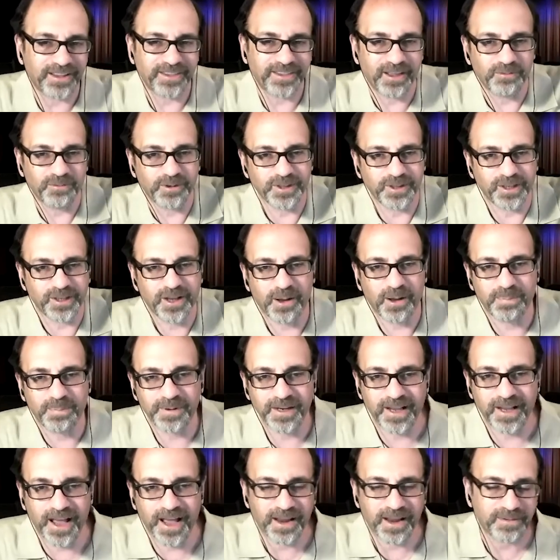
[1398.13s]
And then when the
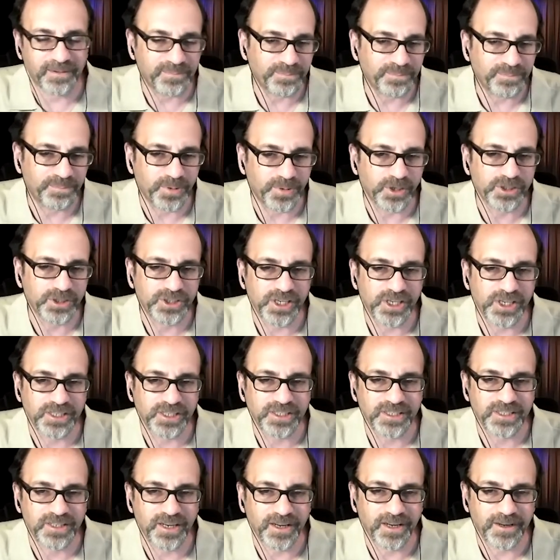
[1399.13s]
company got
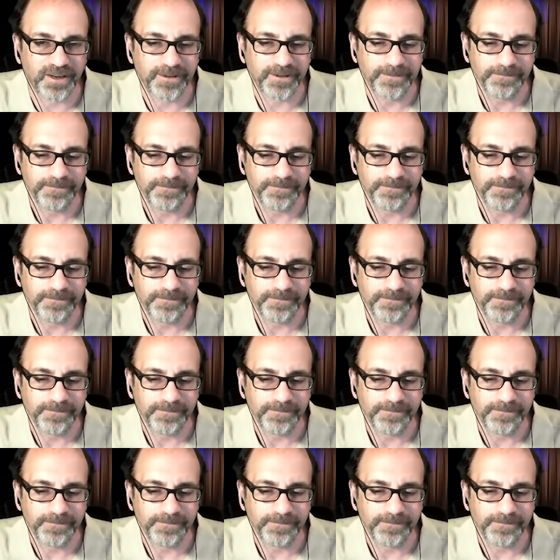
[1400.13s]
purchased uh,